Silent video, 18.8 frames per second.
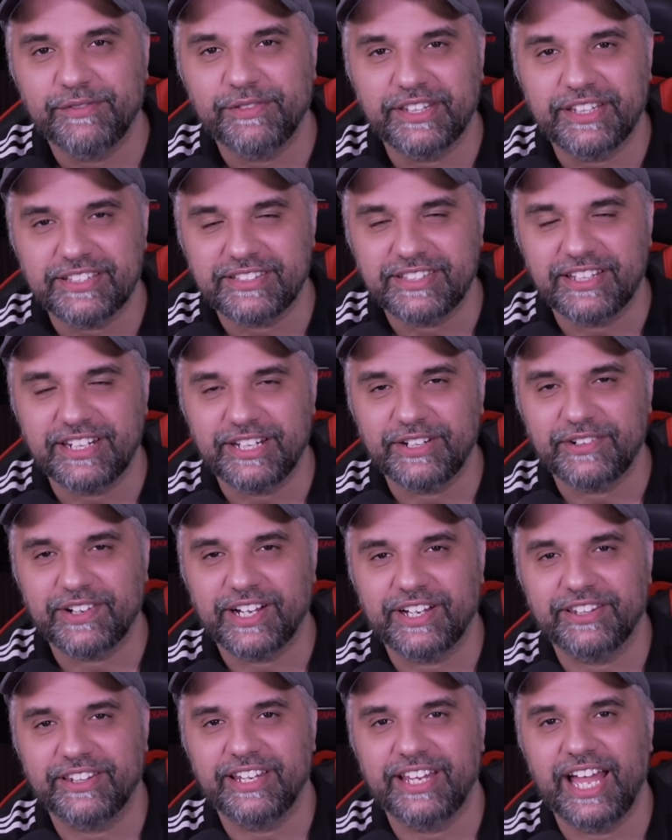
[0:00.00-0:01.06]
for the City
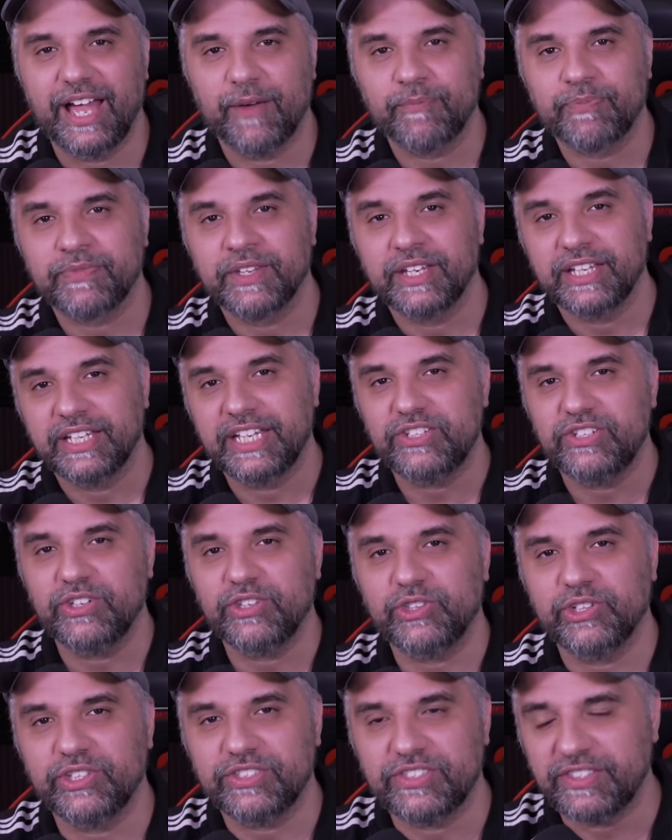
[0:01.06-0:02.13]
Ground there. Get your
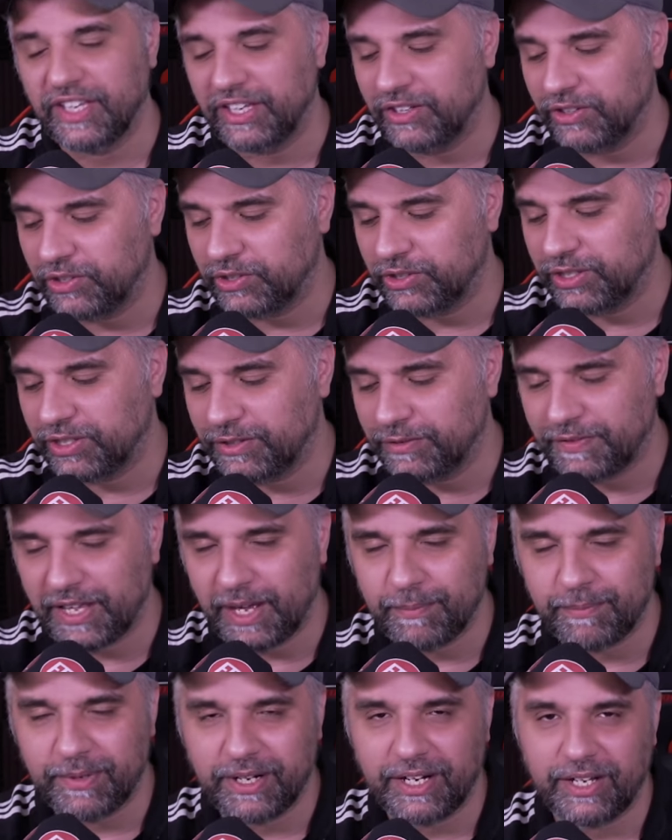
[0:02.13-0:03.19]
thoughts in on all of
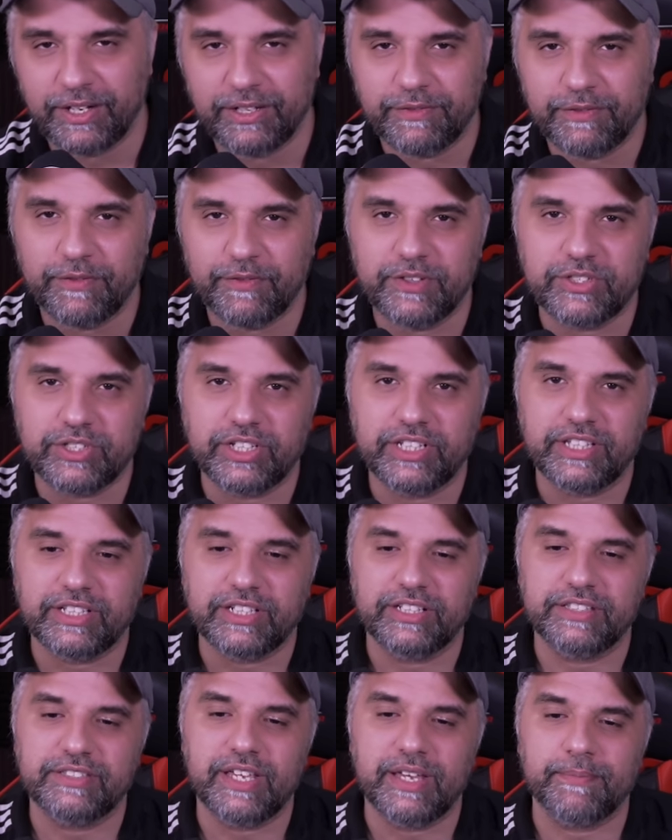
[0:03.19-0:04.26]
that below. If you've enjoyed the
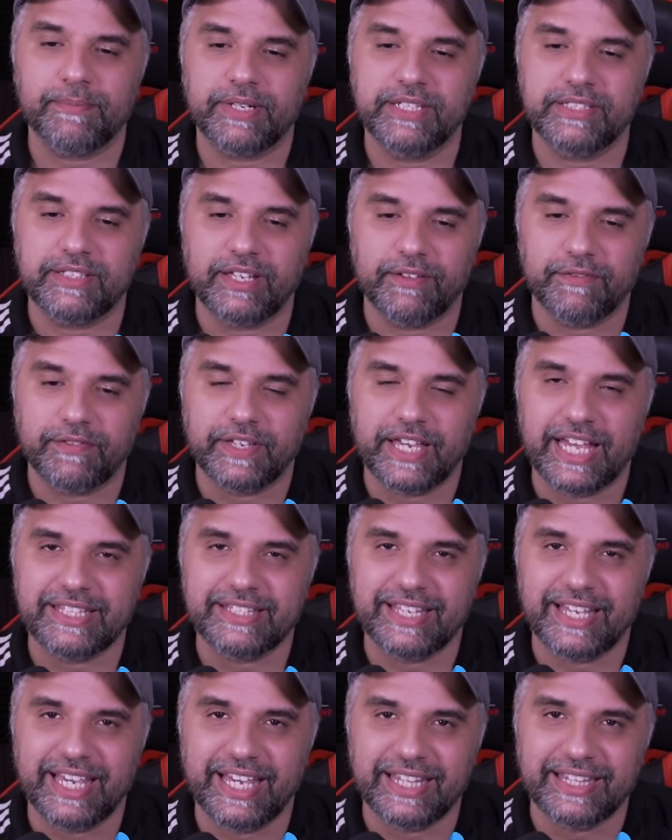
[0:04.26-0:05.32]
content, please don't forget
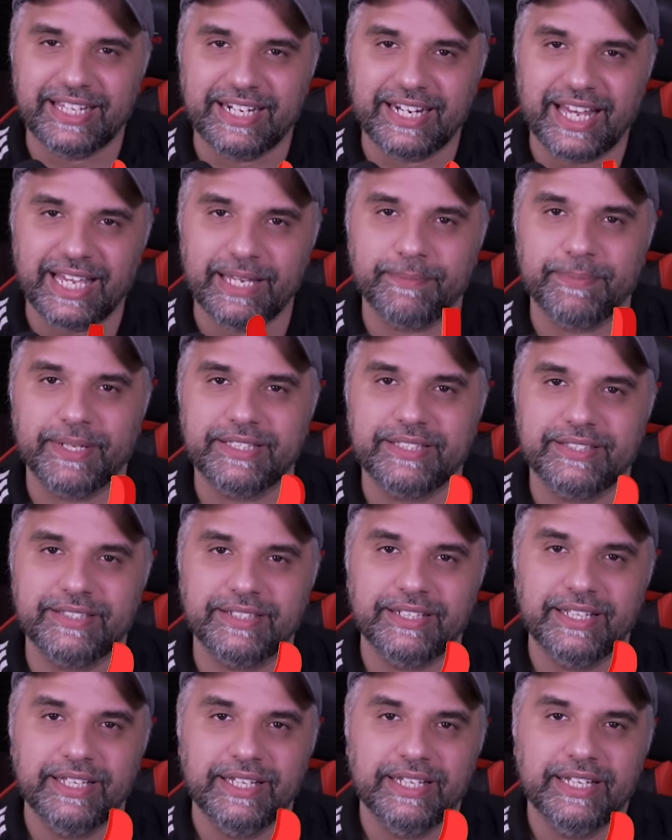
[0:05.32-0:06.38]
to hit the like
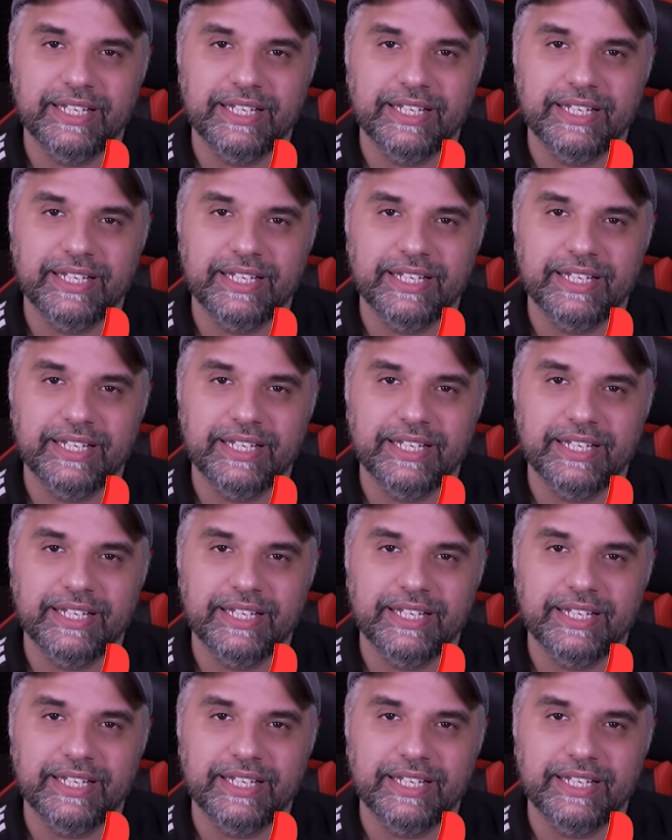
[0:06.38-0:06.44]
button.